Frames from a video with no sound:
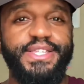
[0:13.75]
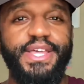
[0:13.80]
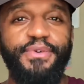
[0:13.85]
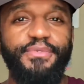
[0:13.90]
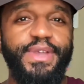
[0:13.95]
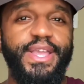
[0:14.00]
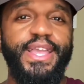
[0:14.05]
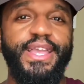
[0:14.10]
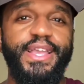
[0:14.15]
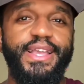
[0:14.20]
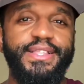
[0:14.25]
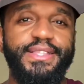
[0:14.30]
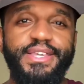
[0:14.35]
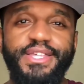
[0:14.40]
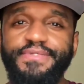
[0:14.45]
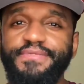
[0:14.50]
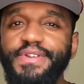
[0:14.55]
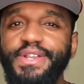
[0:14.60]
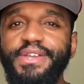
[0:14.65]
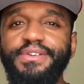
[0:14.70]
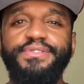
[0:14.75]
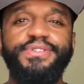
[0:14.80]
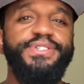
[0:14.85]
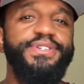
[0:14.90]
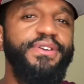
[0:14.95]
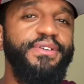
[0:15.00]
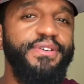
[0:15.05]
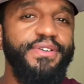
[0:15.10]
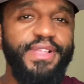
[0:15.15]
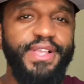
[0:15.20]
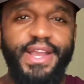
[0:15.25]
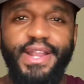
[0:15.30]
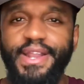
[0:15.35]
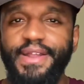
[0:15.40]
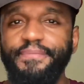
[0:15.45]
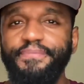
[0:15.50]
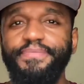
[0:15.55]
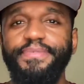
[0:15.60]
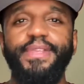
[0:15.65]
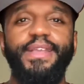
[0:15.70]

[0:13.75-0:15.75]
that we can get these videos circulated.